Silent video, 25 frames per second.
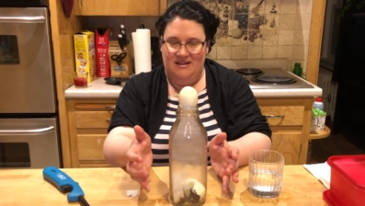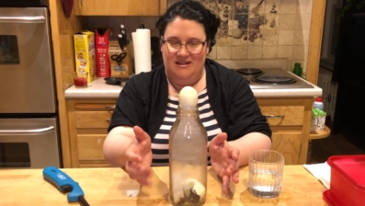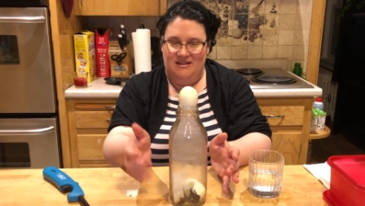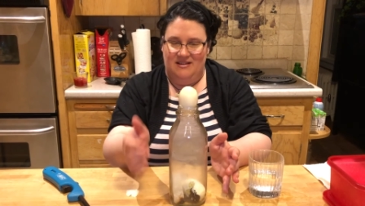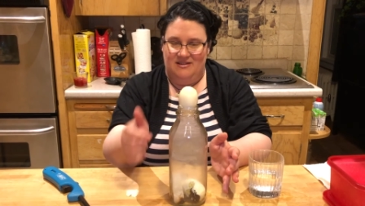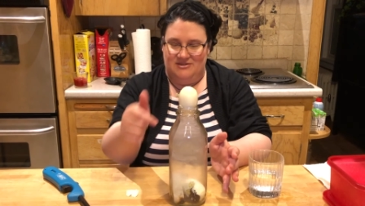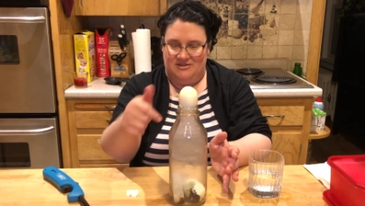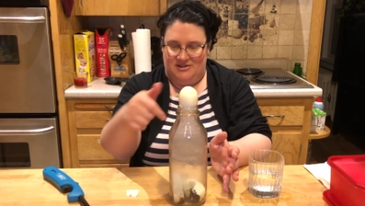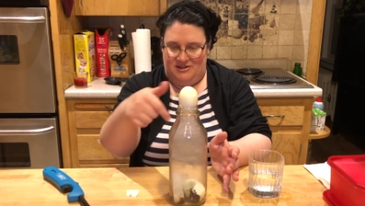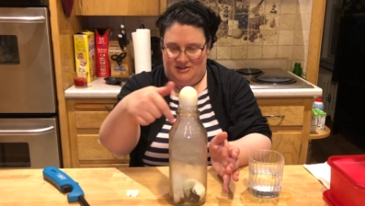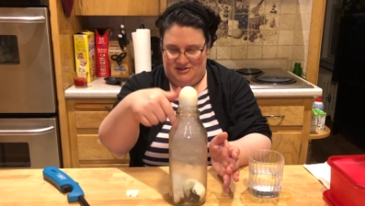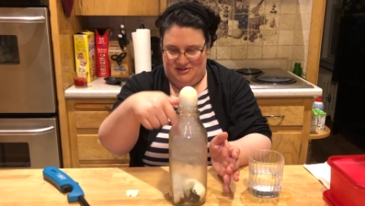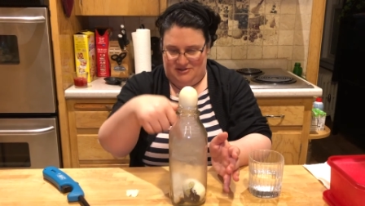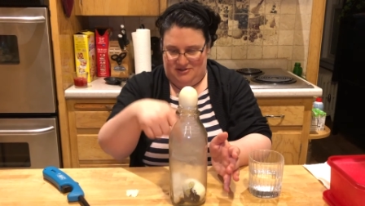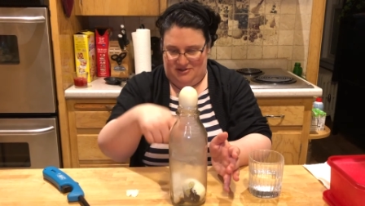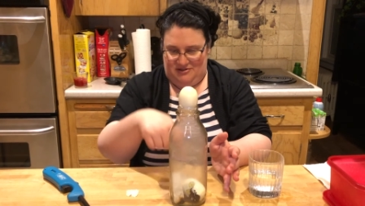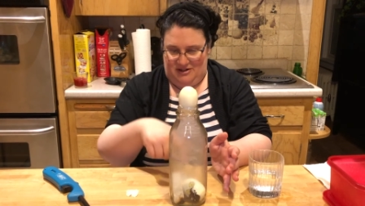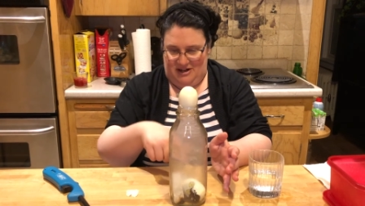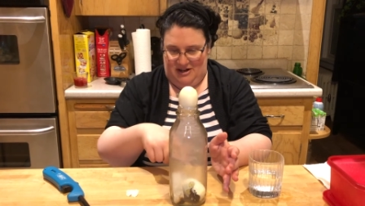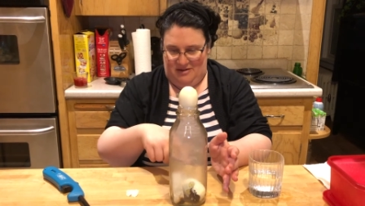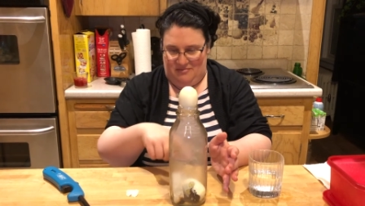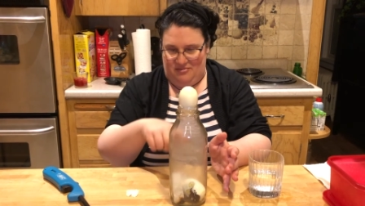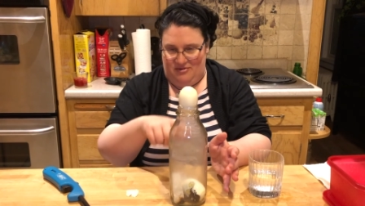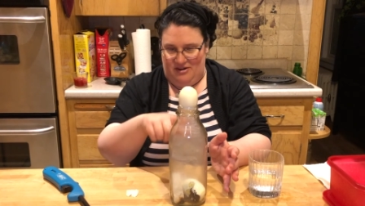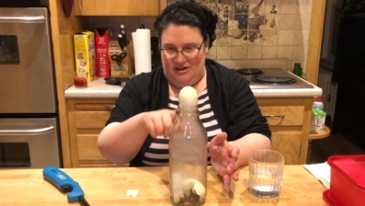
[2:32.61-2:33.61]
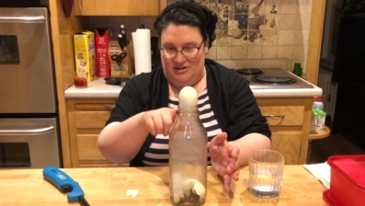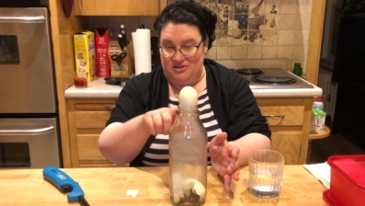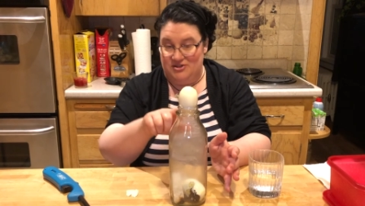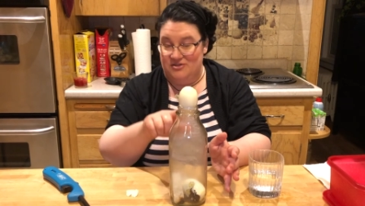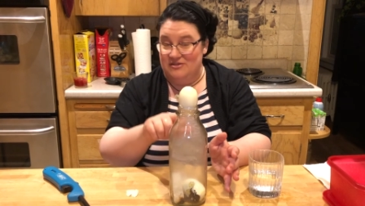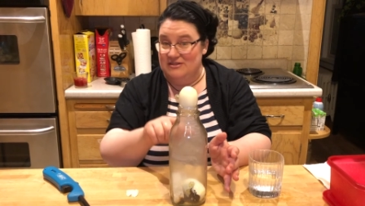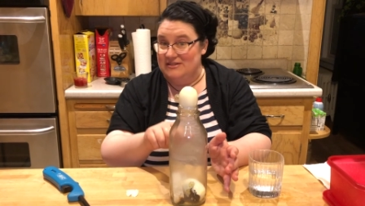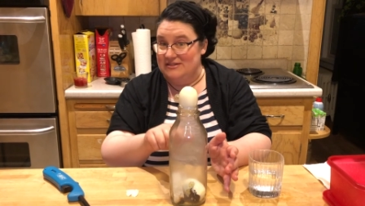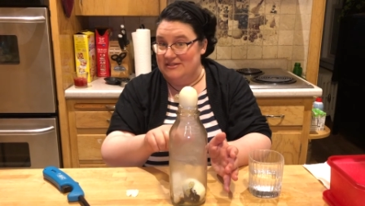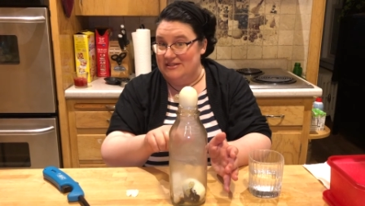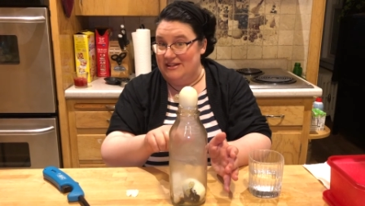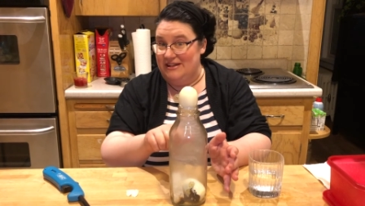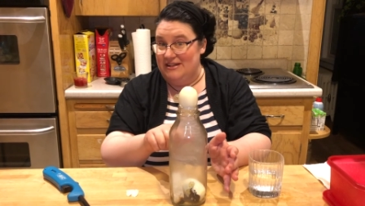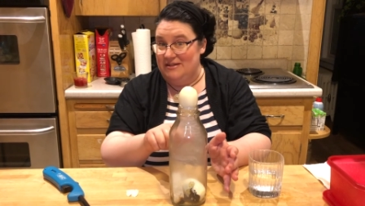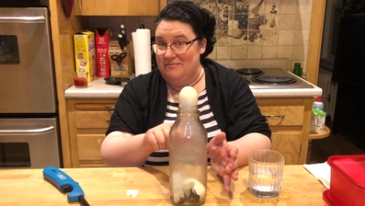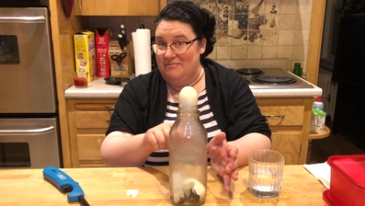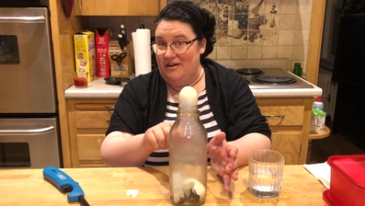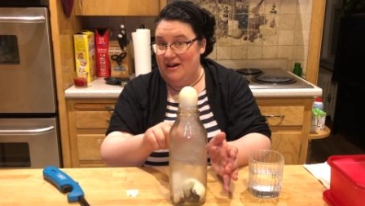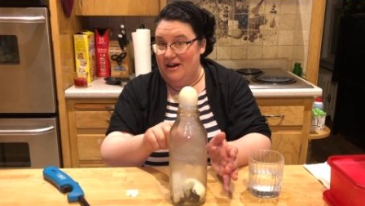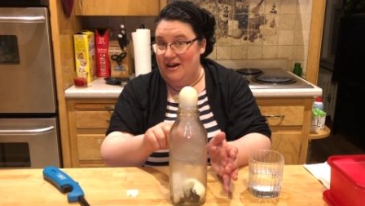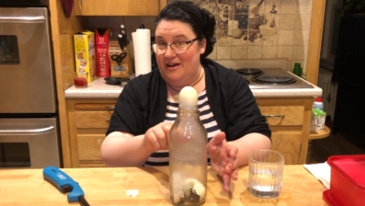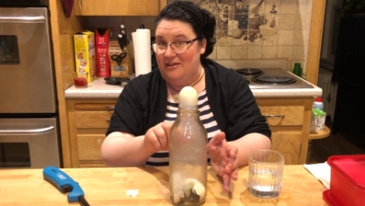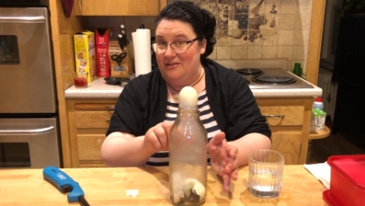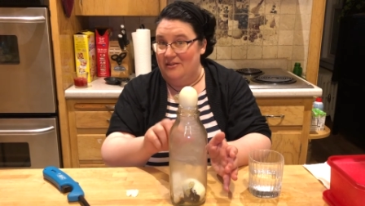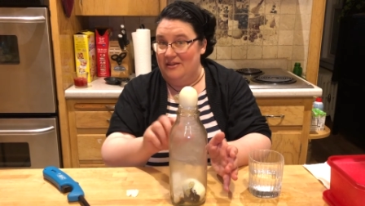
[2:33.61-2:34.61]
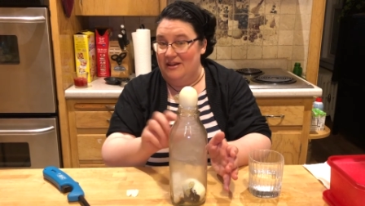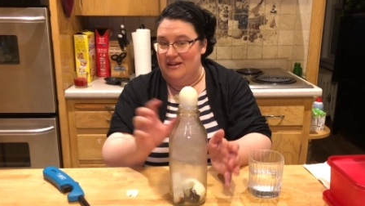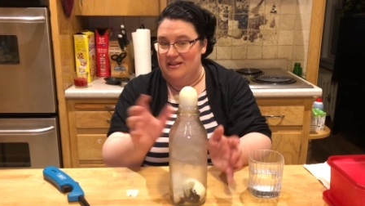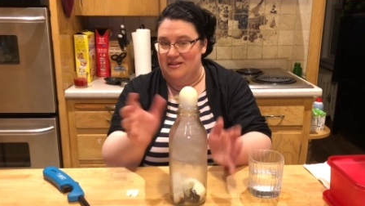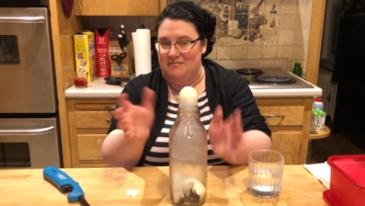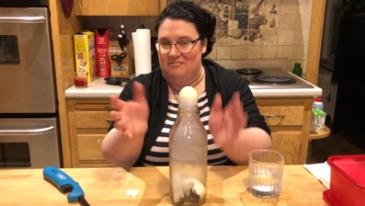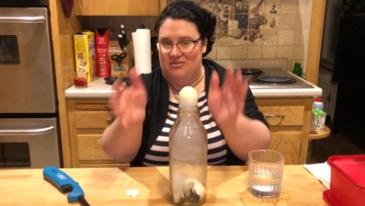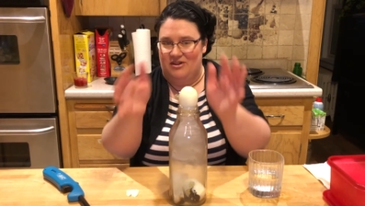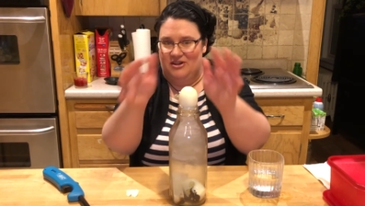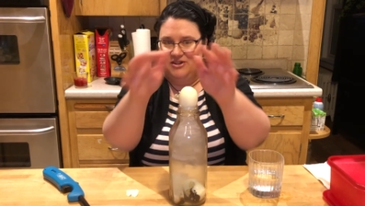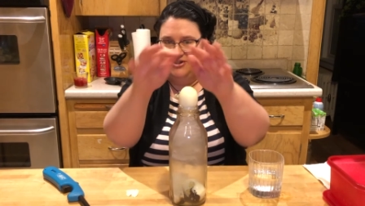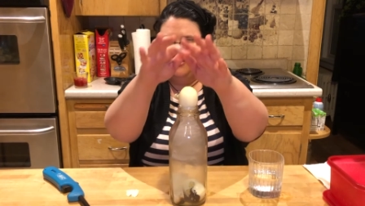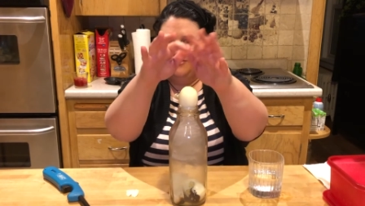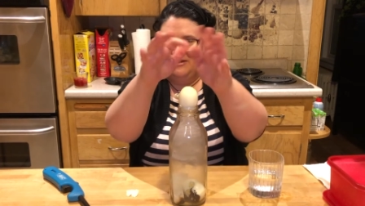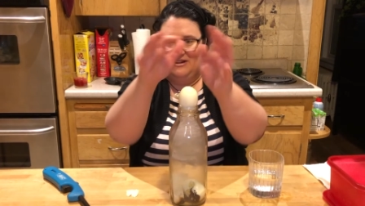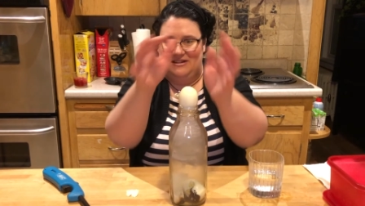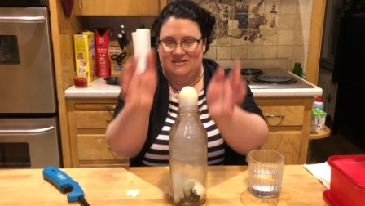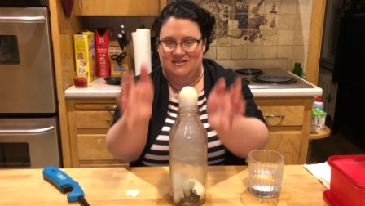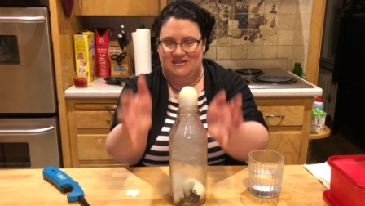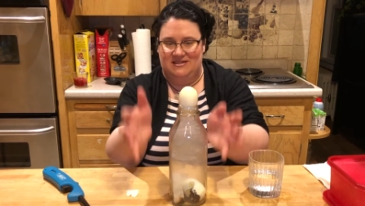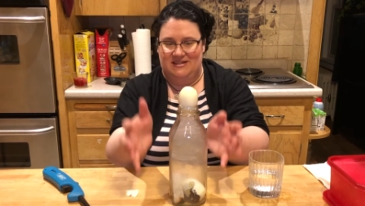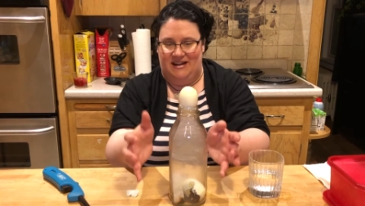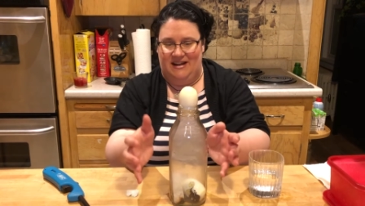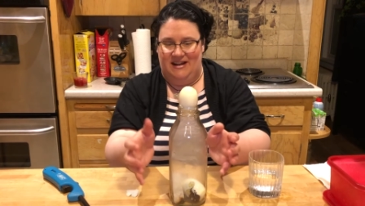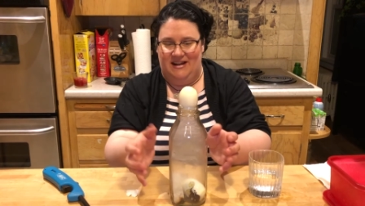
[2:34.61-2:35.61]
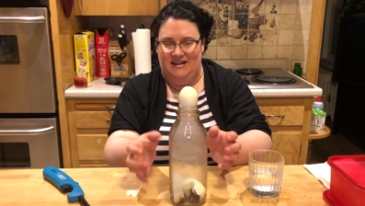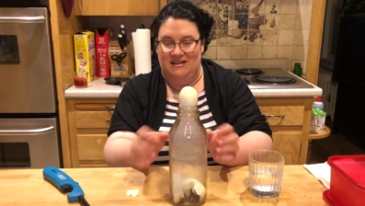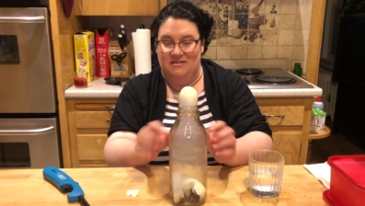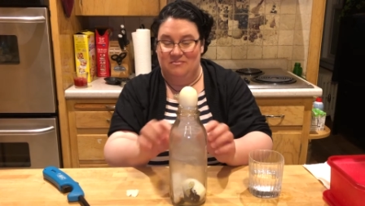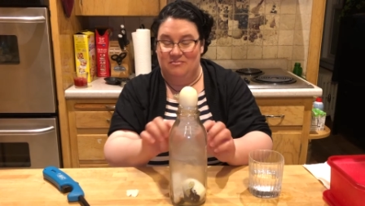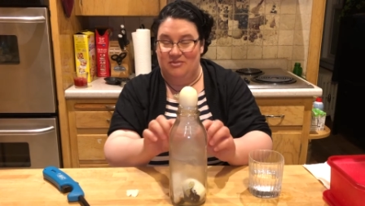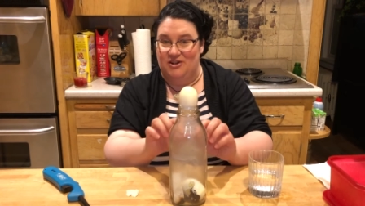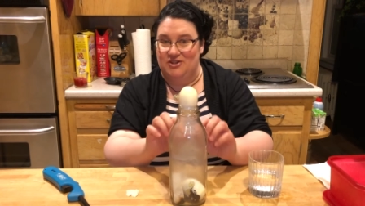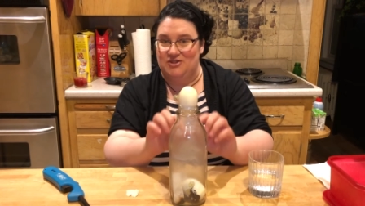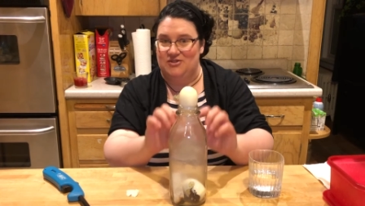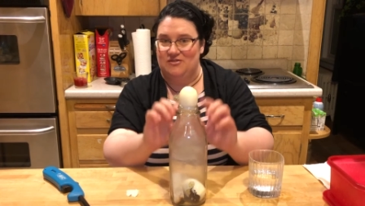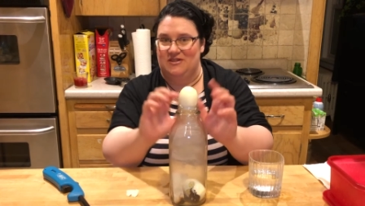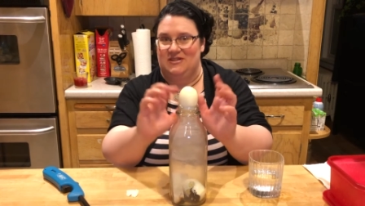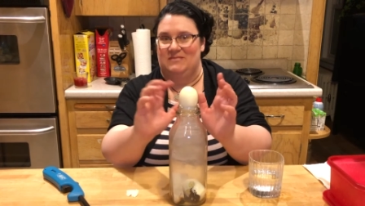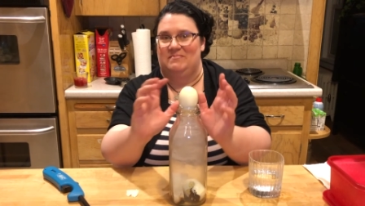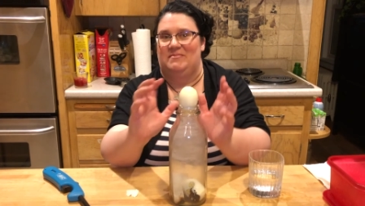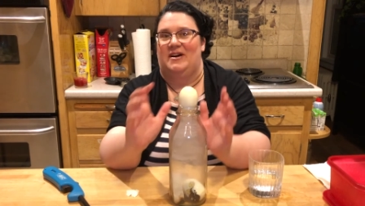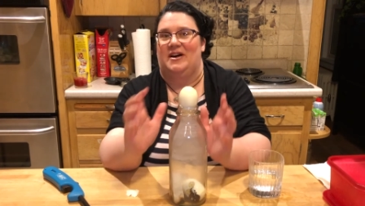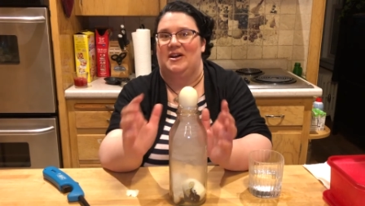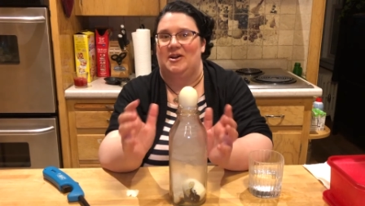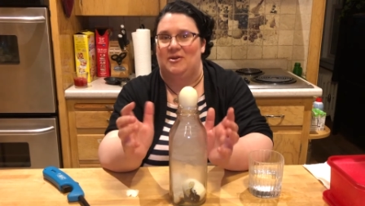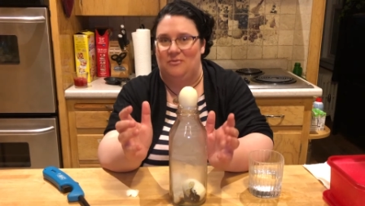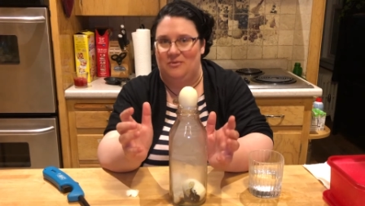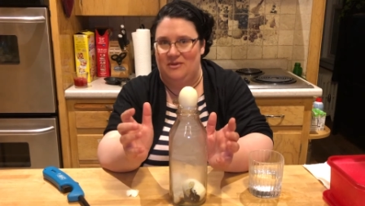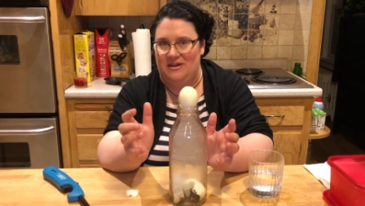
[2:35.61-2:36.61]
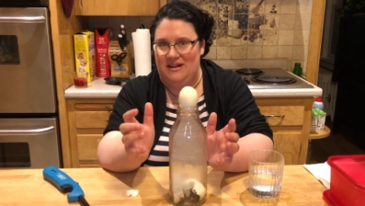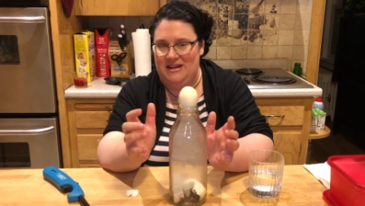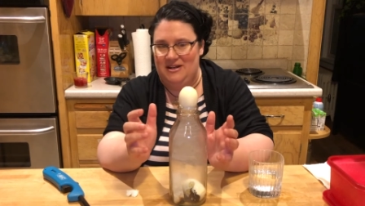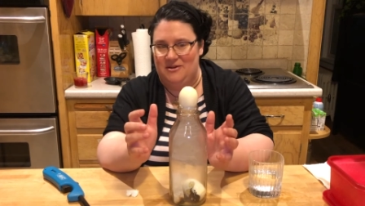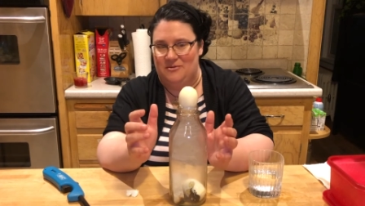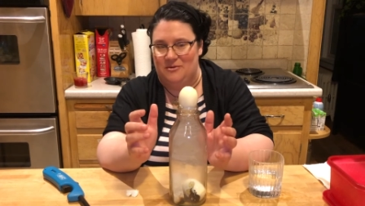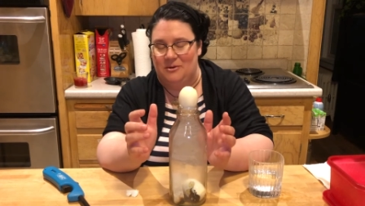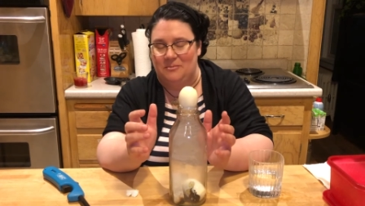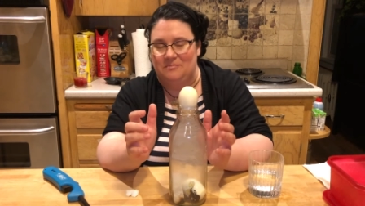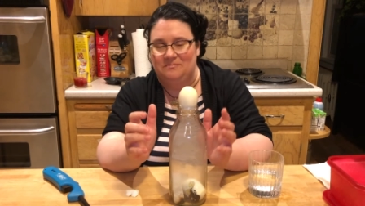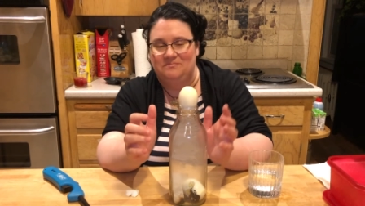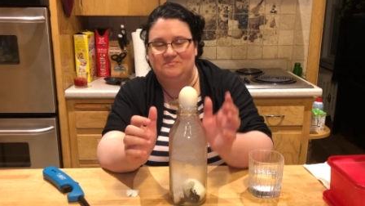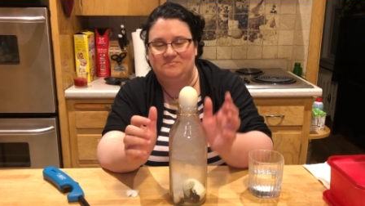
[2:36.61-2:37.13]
There's also air pressure inside the bottle. And the pressure outside, the pressure in the bottle were equal.